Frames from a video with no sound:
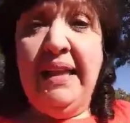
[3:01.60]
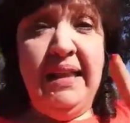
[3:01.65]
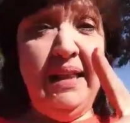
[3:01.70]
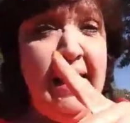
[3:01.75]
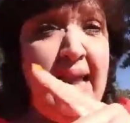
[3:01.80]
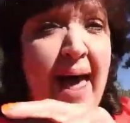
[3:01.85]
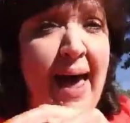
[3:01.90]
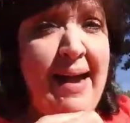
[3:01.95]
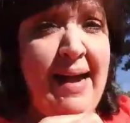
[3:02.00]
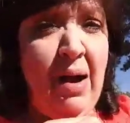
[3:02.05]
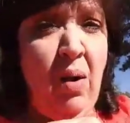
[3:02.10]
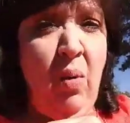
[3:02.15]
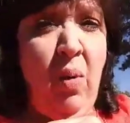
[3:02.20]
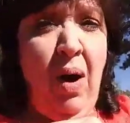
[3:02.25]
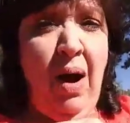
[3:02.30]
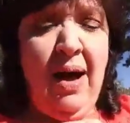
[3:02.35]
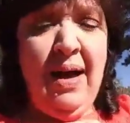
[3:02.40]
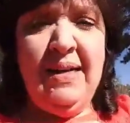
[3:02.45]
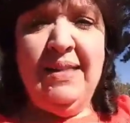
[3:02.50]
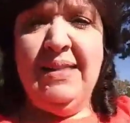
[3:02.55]

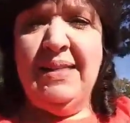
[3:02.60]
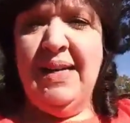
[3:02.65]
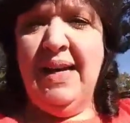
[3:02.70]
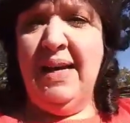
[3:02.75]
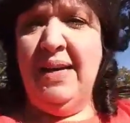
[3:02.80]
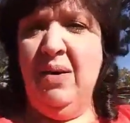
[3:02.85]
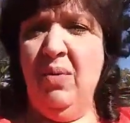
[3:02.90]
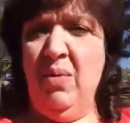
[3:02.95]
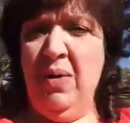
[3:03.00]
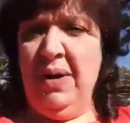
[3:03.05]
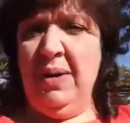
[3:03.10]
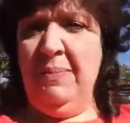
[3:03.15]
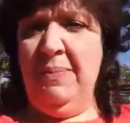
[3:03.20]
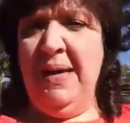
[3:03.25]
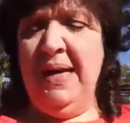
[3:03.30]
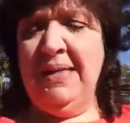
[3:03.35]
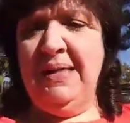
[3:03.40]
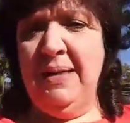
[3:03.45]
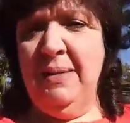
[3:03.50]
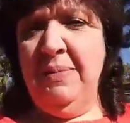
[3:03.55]
Likewise, and I don't want to
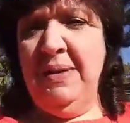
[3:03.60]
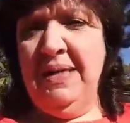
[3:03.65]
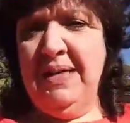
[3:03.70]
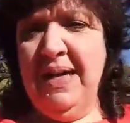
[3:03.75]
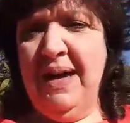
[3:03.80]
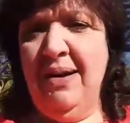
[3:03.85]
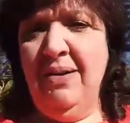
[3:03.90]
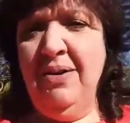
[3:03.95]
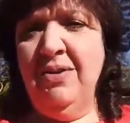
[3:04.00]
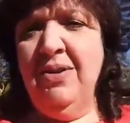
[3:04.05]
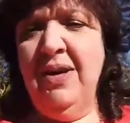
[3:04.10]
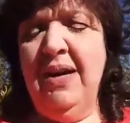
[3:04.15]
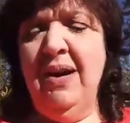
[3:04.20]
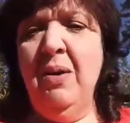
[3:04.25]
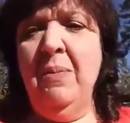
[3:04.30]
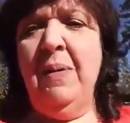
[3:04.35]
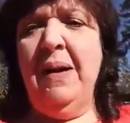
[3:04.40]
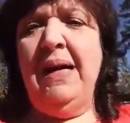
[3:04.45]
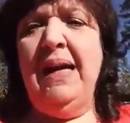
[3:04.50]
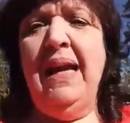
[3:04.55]
be a Debbie Downer
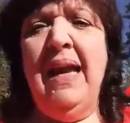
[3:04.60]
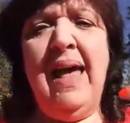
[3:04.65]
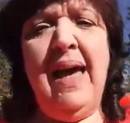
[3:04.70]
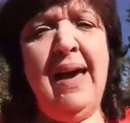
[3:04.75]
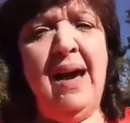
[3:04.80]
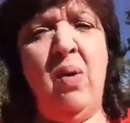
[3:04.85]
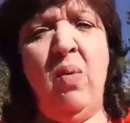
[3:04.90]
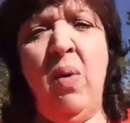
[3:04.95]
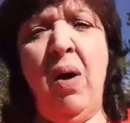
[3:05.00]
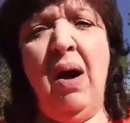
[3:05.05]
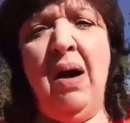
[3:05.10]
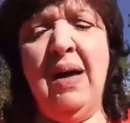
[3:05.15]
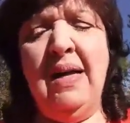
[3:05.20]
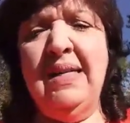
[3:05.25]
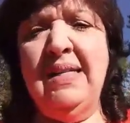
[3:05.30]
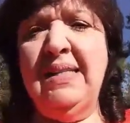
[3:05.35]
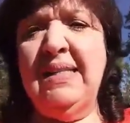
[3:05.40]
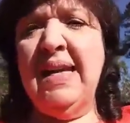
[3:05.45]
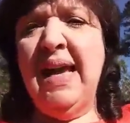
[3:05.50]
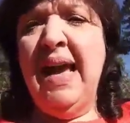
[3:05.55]
here, but
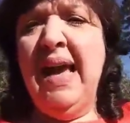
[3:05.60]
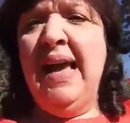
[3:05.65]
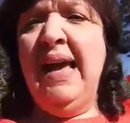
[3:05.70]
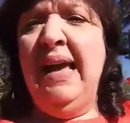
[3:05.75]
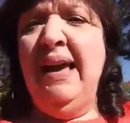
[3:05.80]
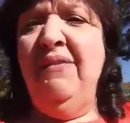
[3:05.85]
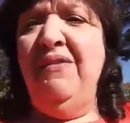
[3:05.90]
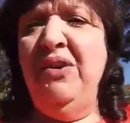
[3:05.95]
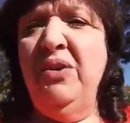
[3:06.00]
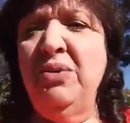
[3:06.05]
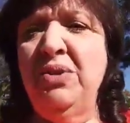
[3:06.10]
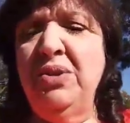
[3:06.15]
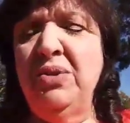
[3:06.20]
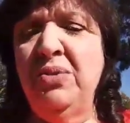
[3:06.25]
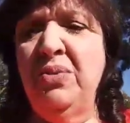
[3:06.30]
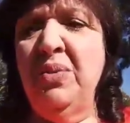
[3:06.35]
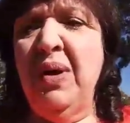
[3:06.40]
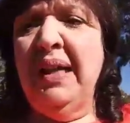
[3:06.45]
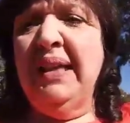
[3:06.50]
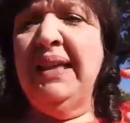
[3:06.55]
likewise, if you
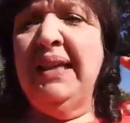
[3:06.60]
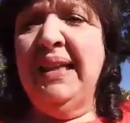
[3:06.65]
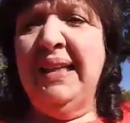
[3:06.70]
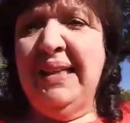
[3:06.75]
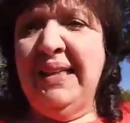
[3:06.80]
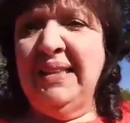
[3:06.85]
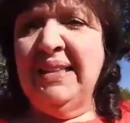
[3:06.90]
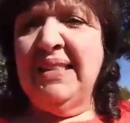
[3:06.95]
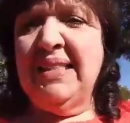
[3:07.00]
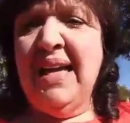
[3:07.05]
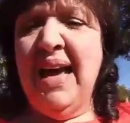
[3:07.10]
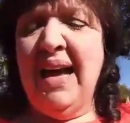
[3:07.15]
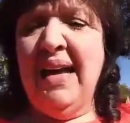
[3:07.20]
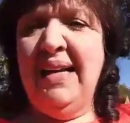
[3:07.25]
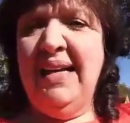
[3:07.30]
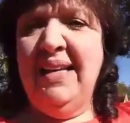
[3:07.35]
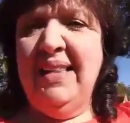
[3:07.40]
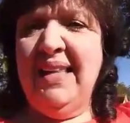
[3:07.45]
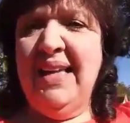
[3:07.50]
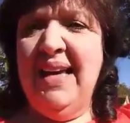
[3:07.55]
do little
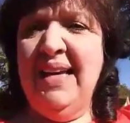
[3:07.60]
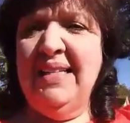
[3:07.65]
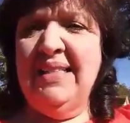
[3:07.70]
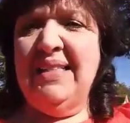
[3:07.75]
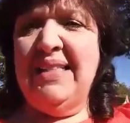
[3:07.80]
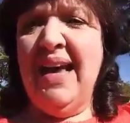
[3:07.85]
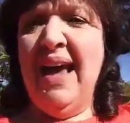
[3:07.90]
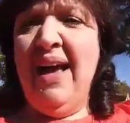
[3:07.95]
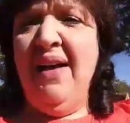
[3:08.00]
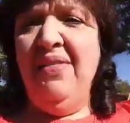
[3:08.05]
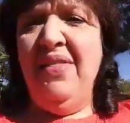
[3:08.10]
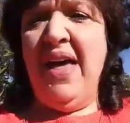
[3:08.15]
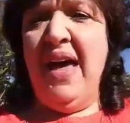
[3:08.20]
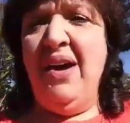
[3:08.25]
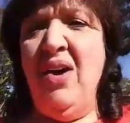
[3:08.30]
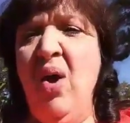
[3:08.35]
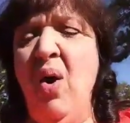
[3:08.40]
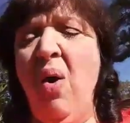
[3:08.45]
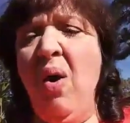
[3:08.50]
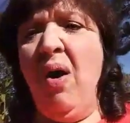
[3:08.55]
tiny things
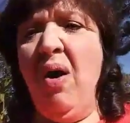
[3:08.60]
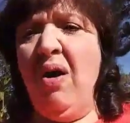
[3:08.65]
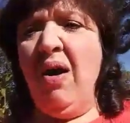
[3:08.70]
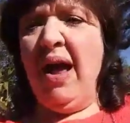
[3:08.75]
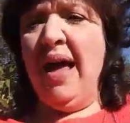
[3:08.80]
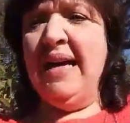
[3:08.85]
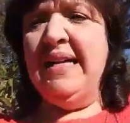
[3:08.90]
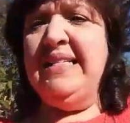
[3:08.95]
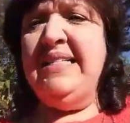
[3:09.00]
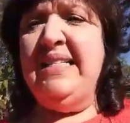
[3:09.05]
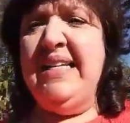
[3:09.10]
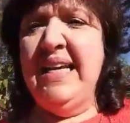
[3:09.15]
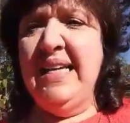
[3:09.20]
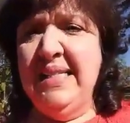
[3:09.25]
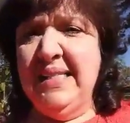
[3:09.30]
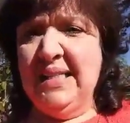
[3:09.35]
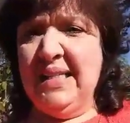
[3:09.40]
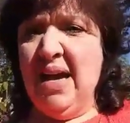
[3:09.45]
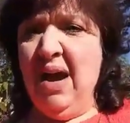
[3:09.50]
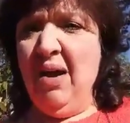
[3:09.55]
that are
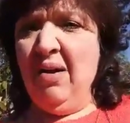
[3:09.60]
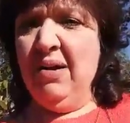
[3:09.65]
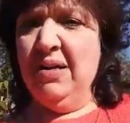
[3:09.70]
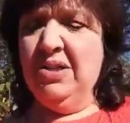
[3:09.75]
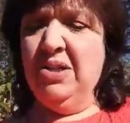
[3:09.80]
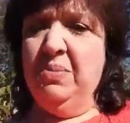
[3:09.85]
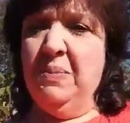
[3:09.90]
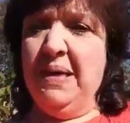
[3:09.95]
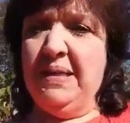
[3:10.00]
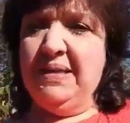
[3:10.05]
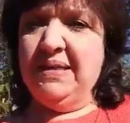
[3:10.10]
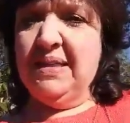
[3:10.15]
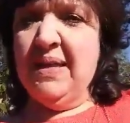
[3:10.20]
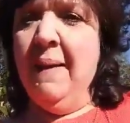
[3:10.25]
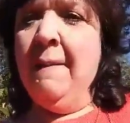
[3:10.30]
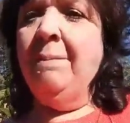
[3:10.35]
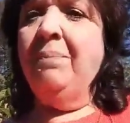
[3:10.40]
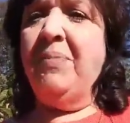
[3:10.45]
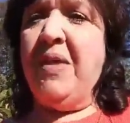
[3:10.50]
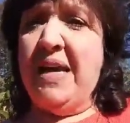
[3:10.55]
discouragements,
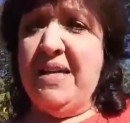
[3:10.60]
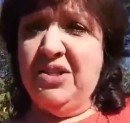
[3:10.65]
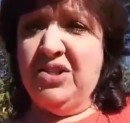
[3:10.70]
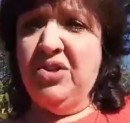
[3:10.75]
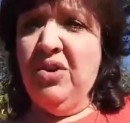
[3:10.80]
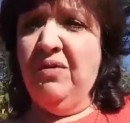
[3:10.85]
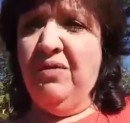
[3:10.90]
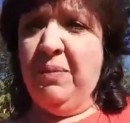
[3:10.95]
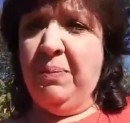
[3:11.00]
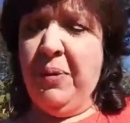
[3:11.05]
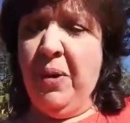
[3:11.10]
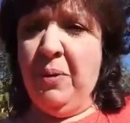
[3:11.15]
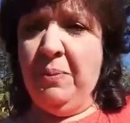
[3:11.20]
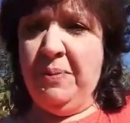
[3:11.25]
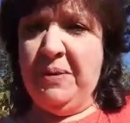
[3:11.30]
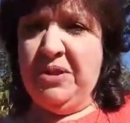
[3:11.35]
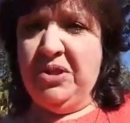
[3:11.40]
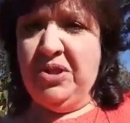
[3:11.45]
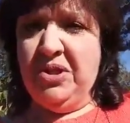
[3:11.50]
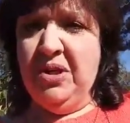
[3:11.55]
they serve a
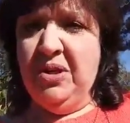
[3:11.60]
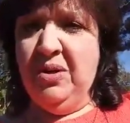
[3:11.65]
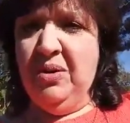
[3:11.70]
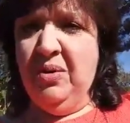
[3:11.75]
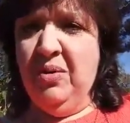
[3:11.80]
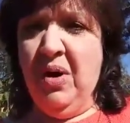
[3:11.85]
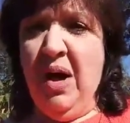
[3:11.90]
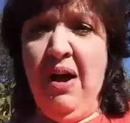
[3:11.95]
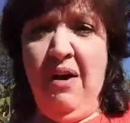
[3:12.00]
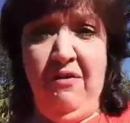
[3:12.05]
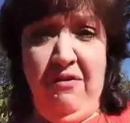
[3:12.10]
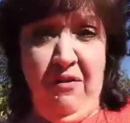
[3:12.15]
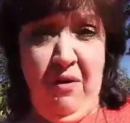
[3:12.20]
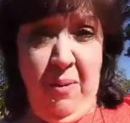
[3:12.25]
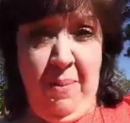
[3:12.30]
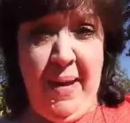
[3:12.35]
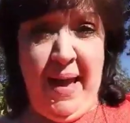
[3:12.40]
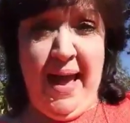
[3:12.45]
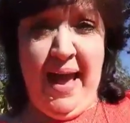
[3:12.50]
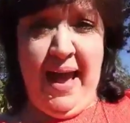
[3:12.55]
purpose too
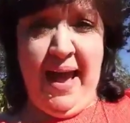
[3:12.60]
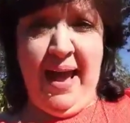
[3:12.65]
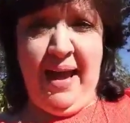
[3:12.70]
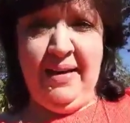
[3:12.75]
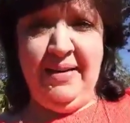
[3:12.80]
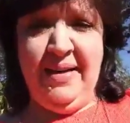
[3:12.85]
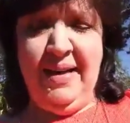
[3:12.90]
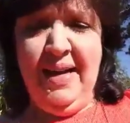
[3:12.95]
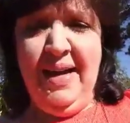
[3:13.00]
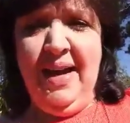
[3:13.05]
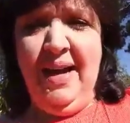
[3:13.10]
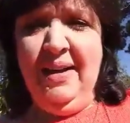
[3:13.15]
for bad.